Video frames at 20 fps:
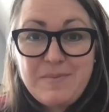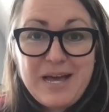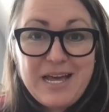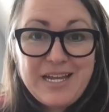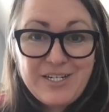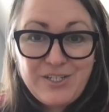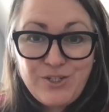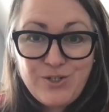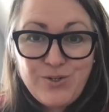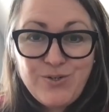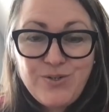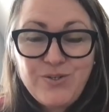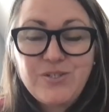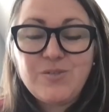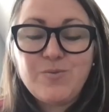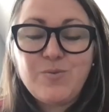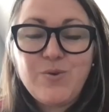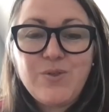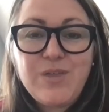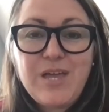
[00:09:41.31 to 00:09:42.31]

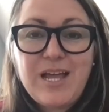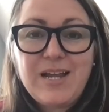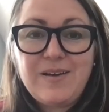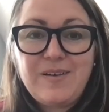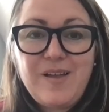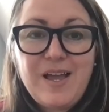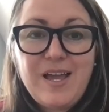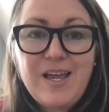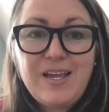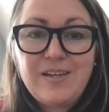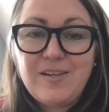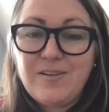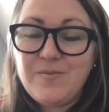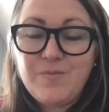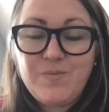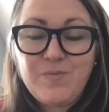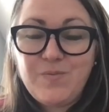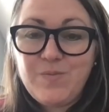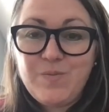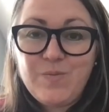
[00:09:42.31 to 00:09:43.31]
managers were then like,
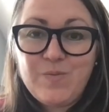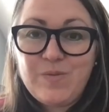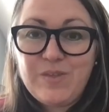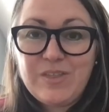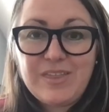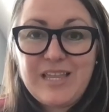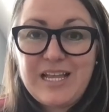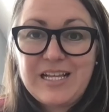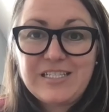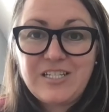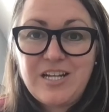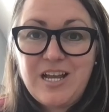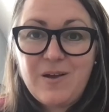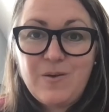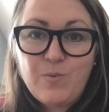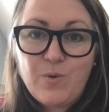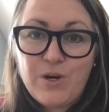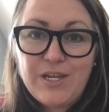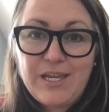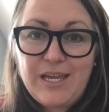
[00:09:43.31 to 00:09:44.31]
that's
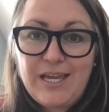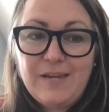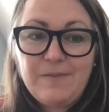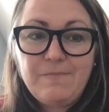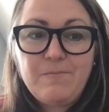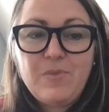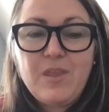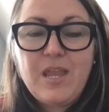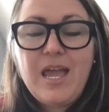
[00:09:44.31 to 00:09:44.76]
not working.